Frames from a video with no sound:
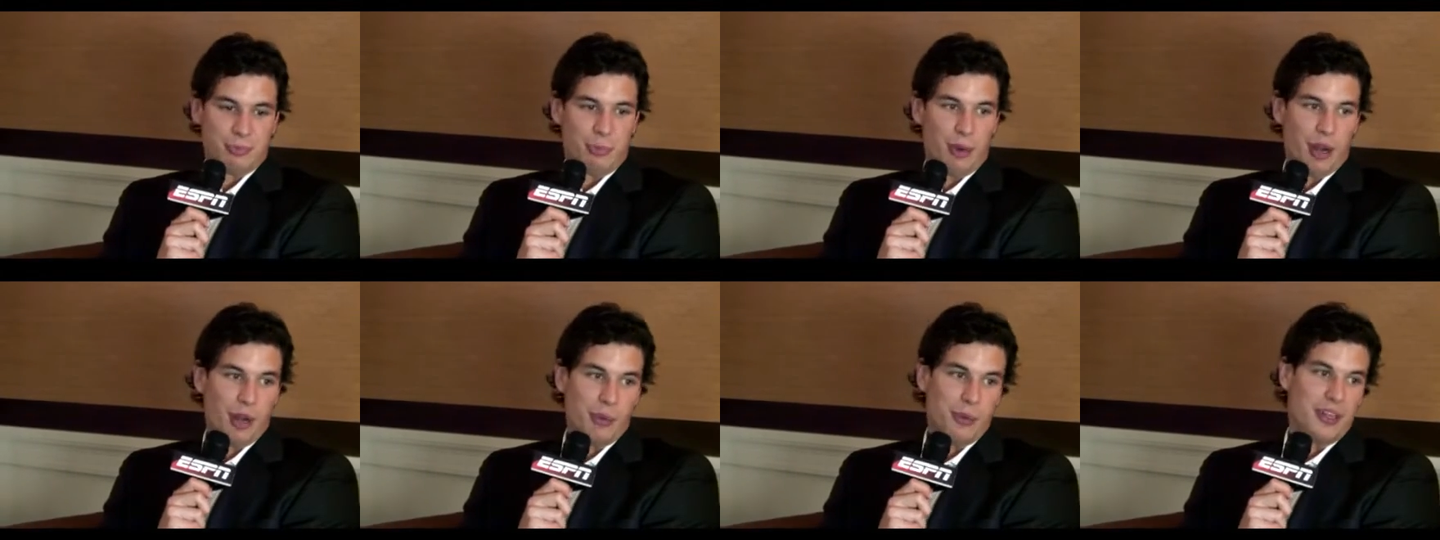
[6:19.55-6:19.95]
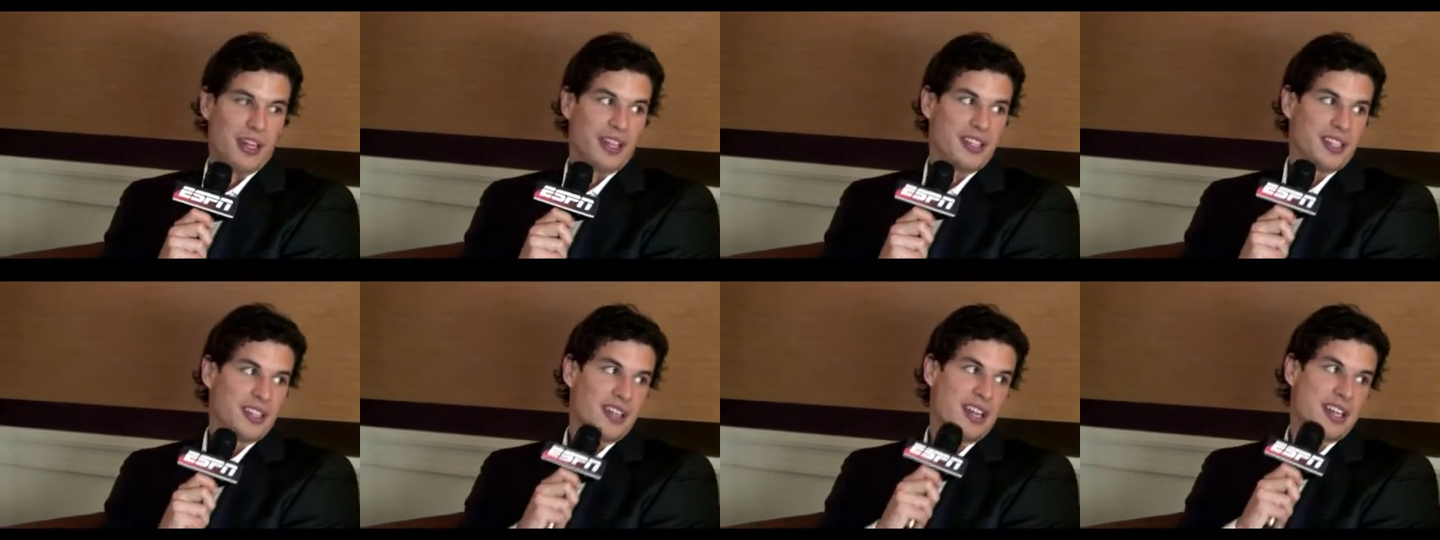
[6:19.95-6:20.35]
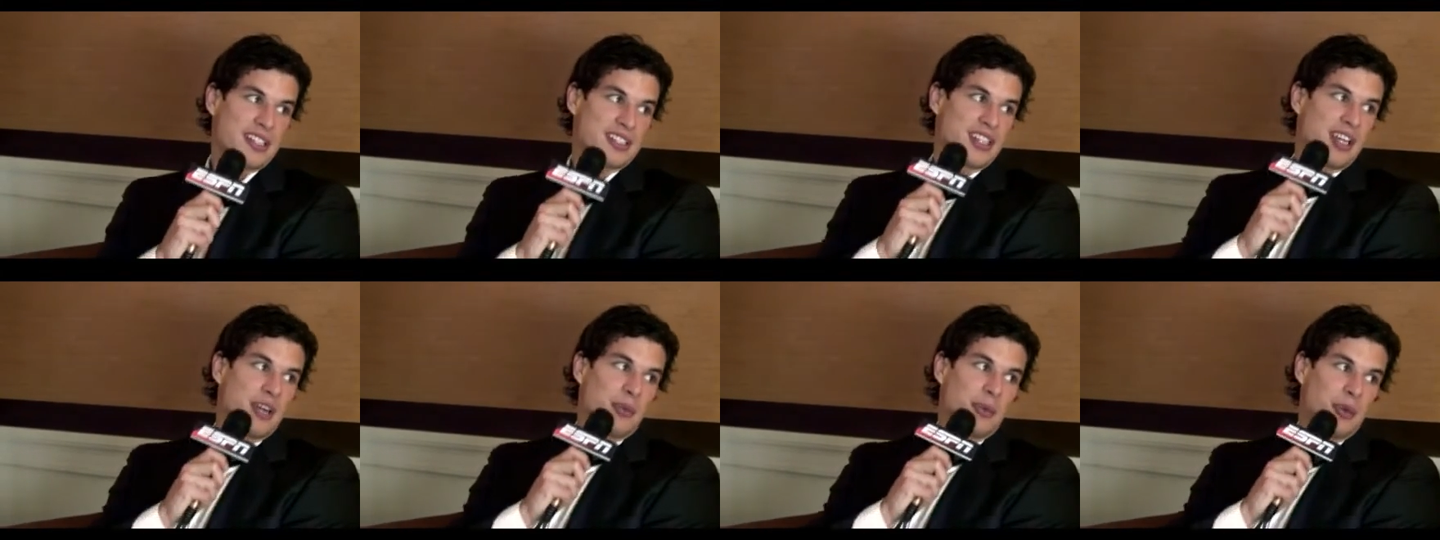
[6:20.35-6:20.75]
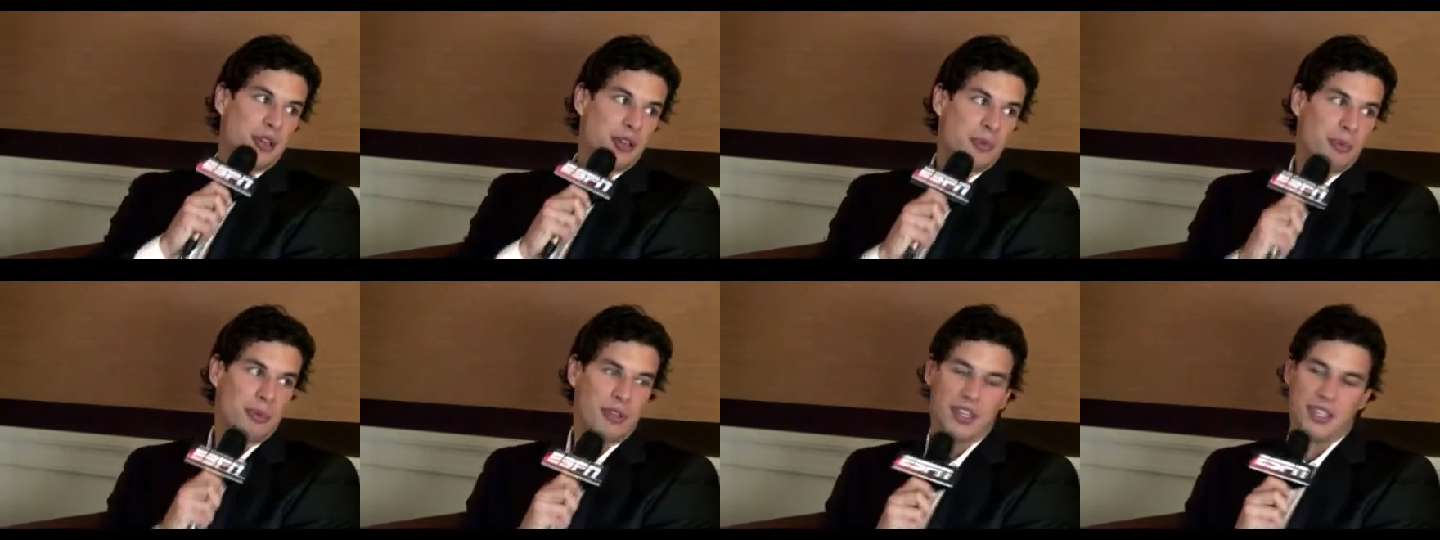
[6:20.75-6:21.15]
probably not the last time we're
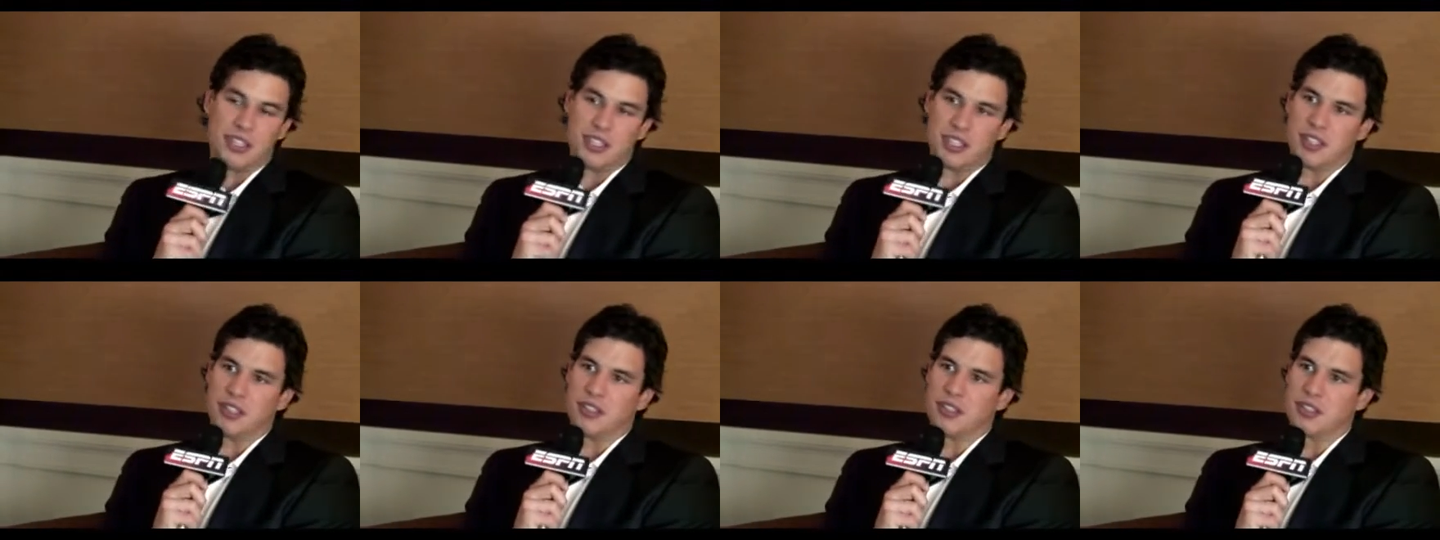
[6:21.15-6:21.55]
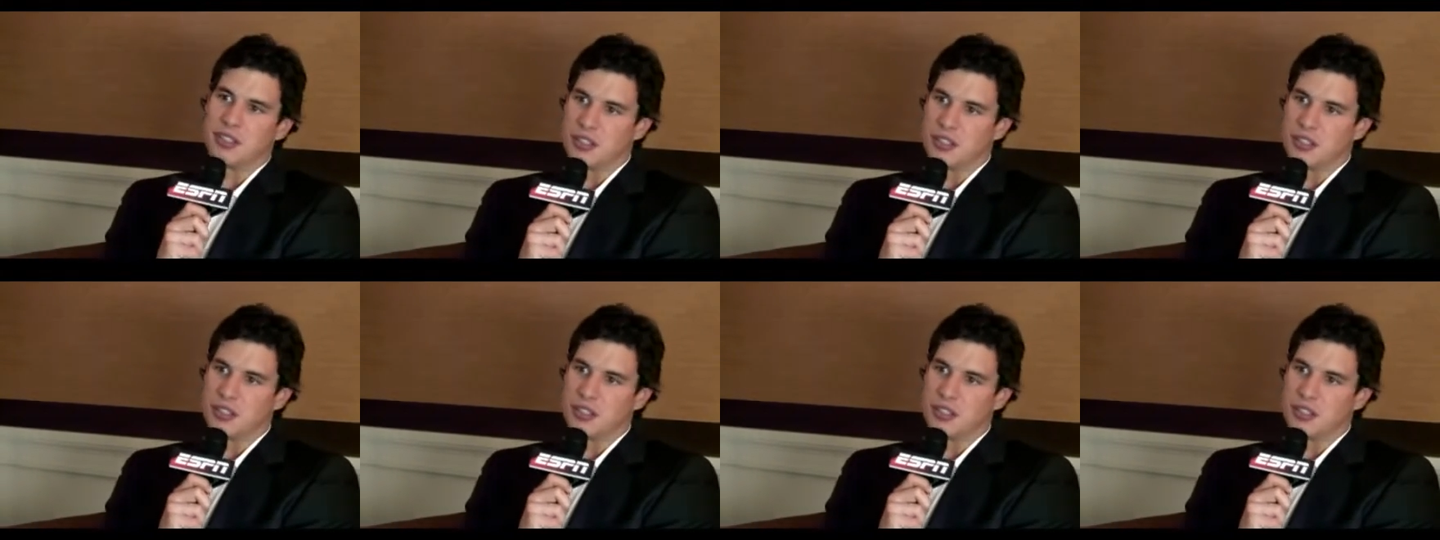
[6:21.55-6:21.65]
going to play each other.